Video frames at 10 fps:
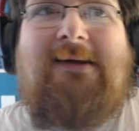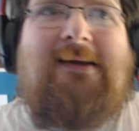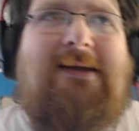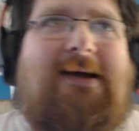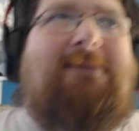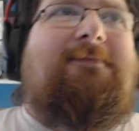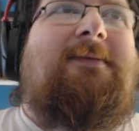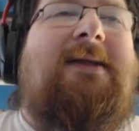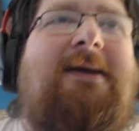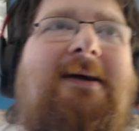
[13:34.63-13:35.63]
Yeah.
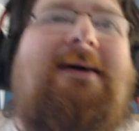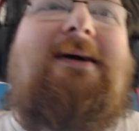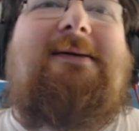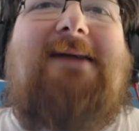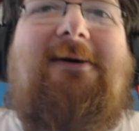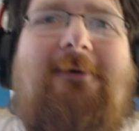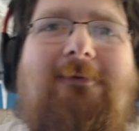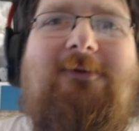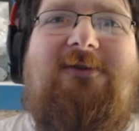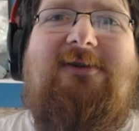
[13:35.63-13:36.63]
Terra
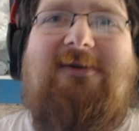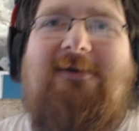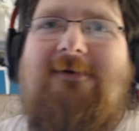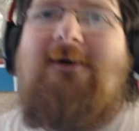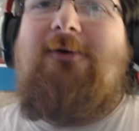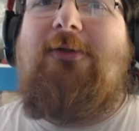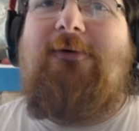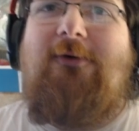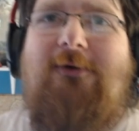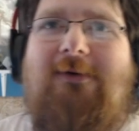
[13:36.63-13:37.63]
wants to go
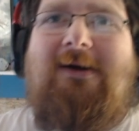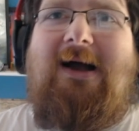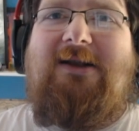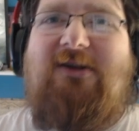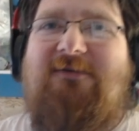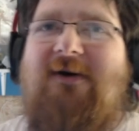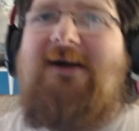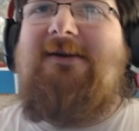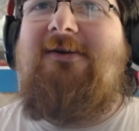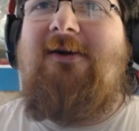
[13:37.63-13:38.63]
through and just
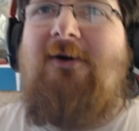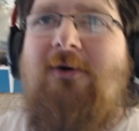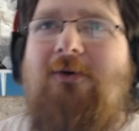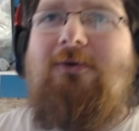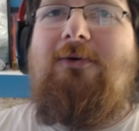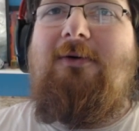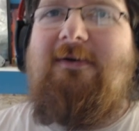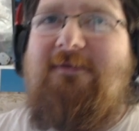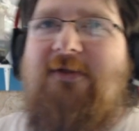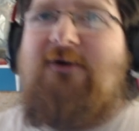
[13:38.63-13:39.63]
find all
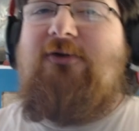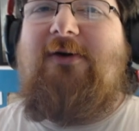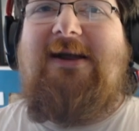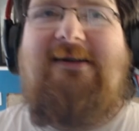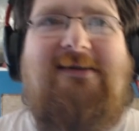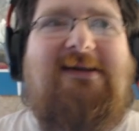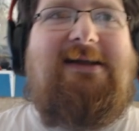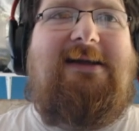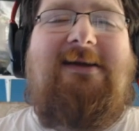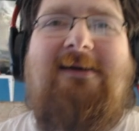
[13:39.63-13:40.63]
of the
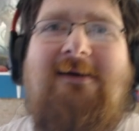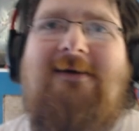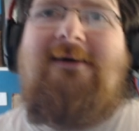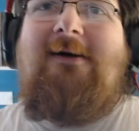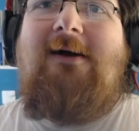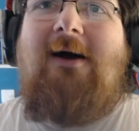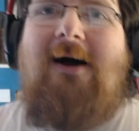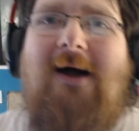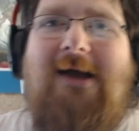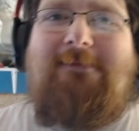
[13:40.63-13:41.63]
crazy
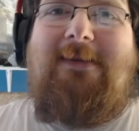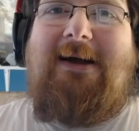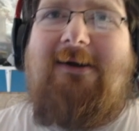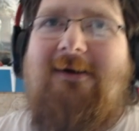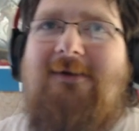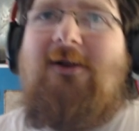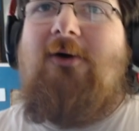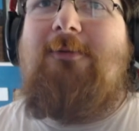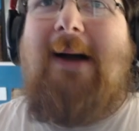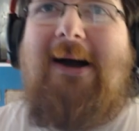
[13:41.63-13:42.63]
high mana,
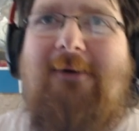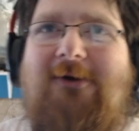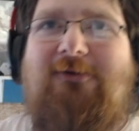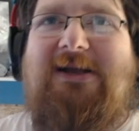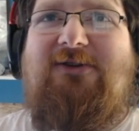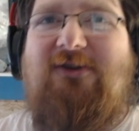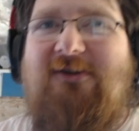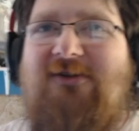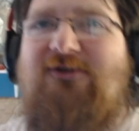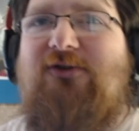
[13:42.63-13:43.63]
low power
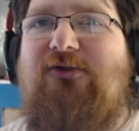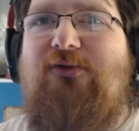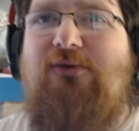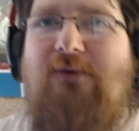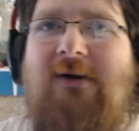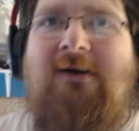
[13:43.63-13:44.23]
creatures to do